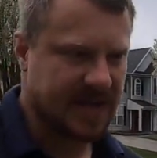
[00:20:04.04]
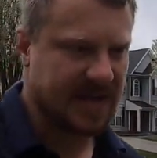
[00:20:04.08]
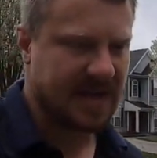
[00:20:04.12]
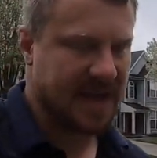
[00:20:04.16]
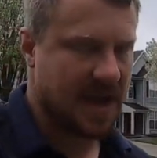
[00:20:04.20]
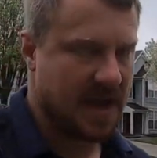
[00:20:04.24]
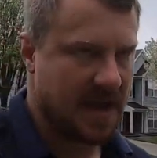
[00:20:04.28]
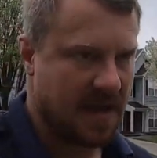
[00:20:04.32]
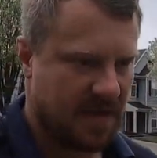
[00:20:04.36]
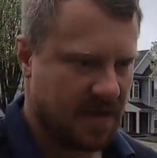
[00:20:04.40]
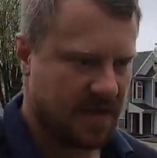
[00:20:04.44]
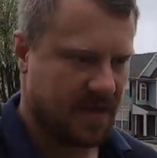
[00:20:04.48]
take,
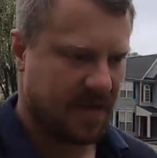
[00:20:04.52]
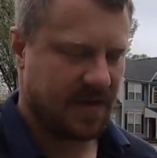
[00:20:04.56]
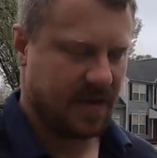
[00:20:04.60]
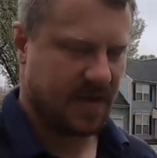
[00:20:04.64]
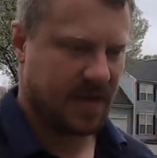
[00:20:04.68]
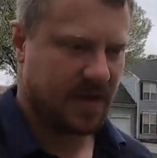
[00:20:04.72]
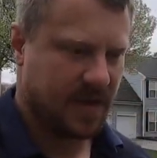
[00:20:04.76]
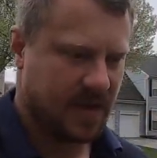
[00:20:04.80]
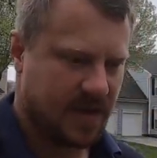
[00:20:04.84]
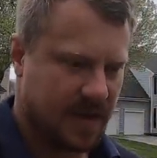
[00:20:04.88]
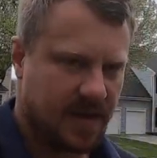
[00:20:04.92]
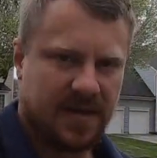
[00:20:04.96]

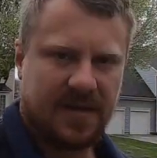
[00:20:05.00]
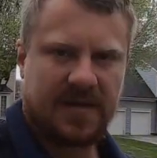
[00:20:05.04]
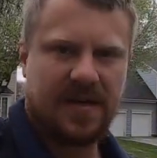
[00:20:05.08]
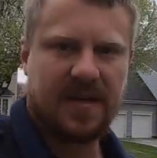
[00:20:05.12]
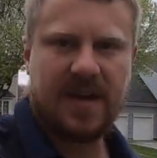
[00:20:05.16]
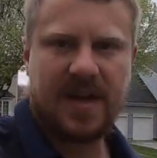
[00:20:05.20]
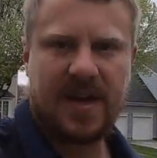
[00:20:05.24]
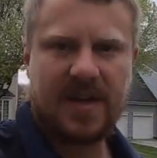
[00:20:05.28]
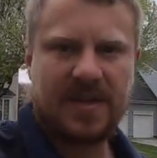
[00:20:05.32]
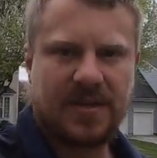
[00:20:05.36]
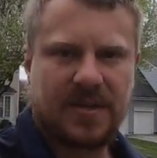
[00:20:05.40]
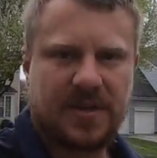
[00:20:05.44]

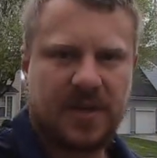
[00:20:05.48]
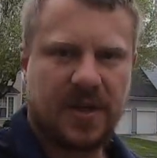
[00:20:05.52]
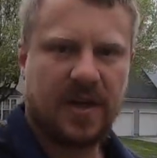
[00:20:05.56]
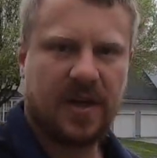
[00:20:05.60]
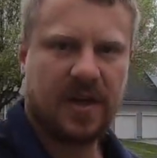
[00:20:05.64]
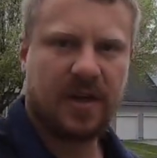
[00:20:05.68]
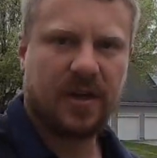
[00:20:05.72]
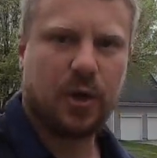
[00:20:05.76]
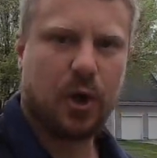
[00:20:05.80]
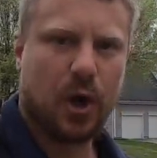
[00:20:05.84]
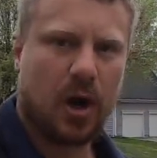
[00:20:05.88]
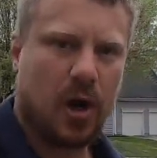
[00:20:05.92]
today is
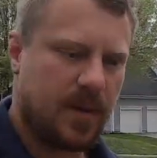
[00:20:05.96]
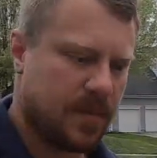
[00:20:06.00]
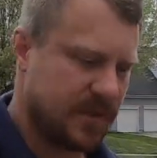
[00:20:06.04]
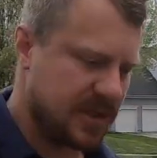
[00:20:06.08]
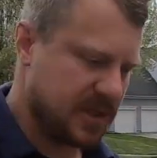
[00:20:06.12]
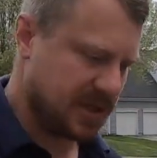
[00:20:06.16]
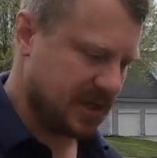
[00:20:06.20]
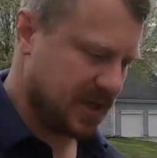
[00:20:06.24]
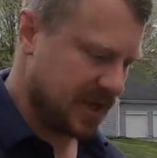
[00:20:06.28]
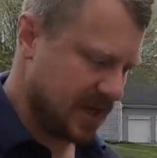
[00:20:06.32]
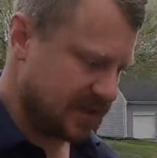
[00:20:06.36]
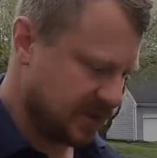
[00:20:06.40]

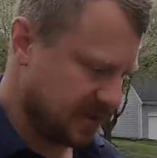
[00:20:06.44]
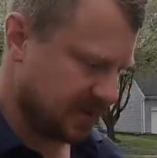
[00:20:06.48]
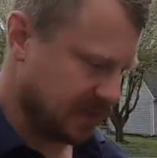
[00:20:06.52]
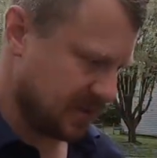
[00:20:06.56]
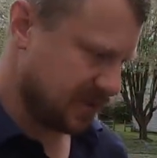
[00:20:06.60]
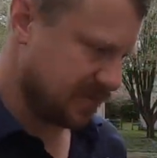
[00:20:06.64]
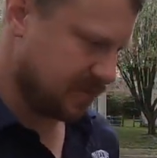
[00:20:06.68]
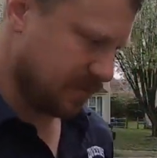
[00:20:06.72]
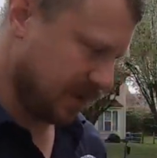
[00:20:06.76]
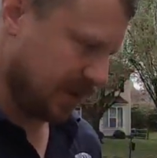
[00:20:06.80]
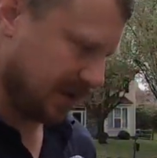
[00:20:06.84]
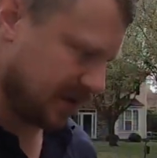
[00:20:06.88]
garbage day, so
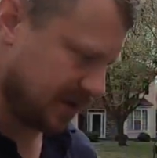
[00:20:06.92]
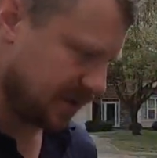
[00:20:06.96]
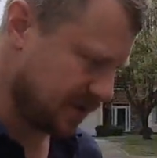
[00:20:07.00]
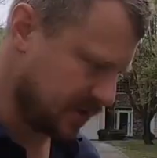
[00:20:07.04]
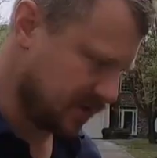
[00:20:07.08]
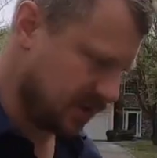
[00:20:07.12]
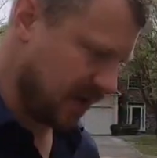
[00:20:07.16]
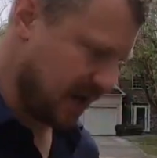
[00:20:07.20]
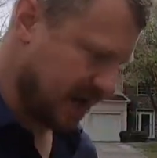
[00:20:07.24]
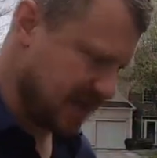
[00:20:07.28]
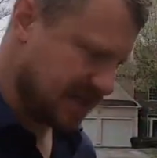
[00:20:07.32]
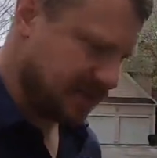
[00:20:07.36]
we're bringing
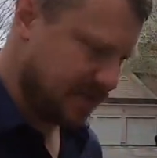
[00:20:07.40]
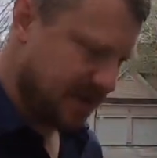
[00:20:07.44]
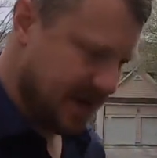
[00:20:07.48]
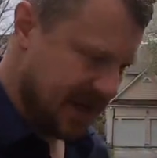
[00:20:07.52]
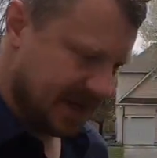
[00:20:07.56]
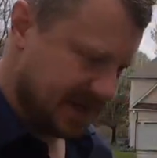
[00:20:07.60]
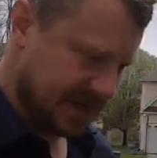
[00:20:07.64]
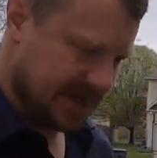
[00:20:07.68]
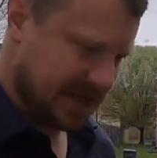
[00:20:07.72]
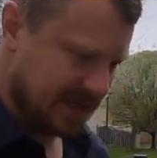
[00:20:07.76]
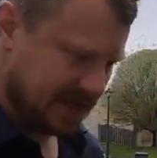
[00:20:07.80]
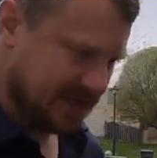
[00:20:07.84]
the trash
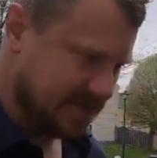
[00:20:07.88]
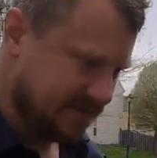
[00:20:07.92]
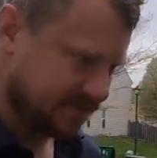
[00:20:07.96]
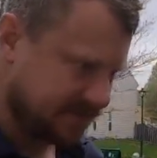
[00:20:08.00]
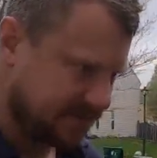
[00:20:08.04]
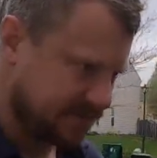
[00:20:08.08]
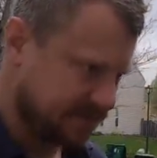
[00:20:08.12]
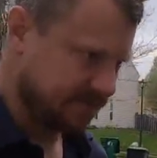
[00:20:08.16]
back in.